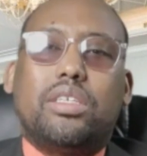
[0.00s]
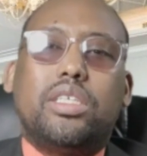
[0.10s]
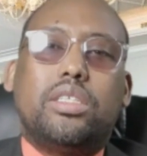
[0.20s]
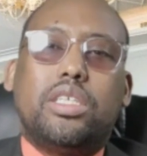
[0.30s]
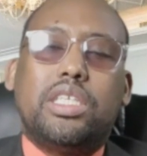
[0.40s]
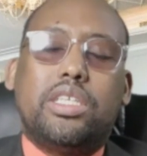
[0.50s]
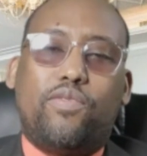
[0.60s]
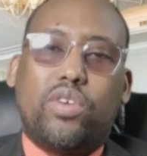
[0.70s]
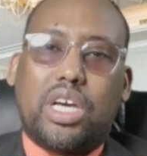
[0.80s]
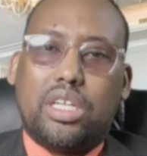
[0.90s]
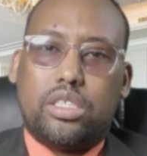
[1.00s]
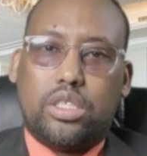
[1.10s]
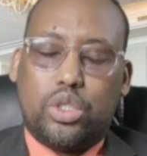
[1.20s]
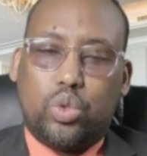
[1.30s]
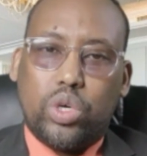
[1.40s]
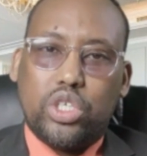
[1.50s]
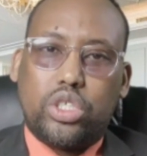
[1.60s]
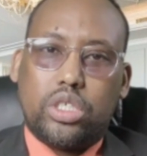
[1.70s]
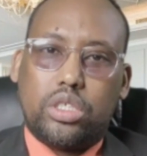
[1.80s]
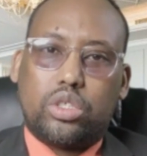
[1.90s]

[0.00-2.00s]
in difficult situations.